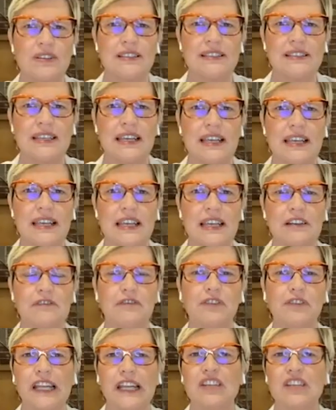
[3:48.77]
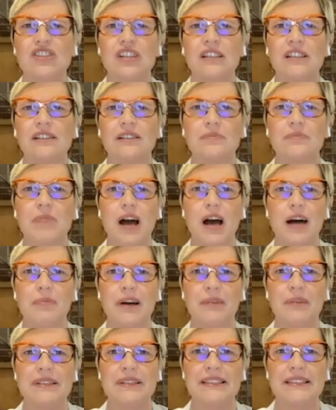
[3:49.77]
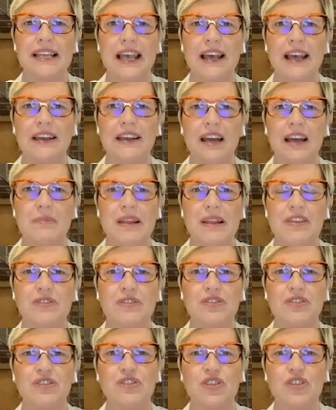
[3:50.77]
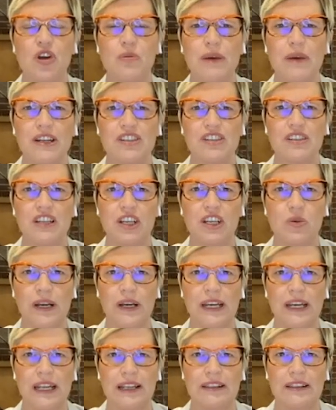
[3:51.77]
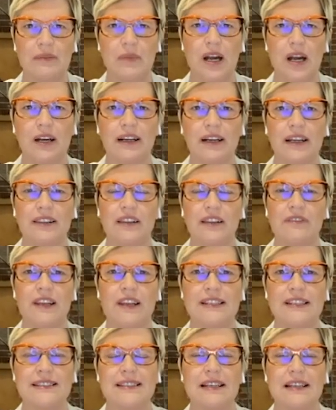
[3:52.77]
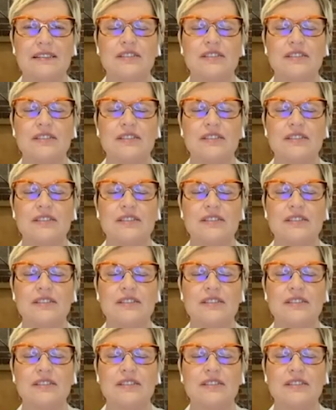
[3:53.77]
see inflation pop up its head? I mean, there's so much liquidity in the market. The Fed has done